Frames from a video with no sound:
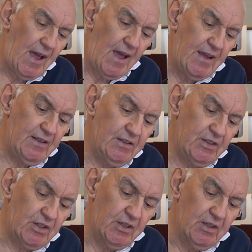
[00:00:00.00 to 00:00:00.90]

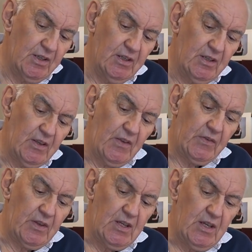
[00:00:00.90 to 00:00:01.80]
and
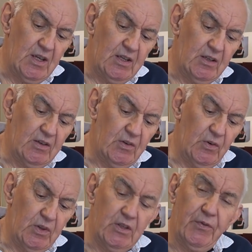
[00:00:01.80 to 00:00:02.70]
the
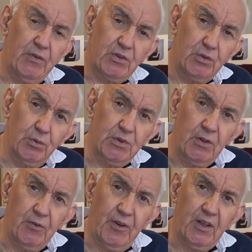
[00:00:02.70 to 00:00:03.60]
interference could
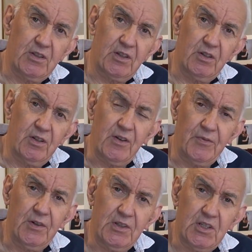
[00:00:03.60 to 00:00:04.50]
also affect hi-fi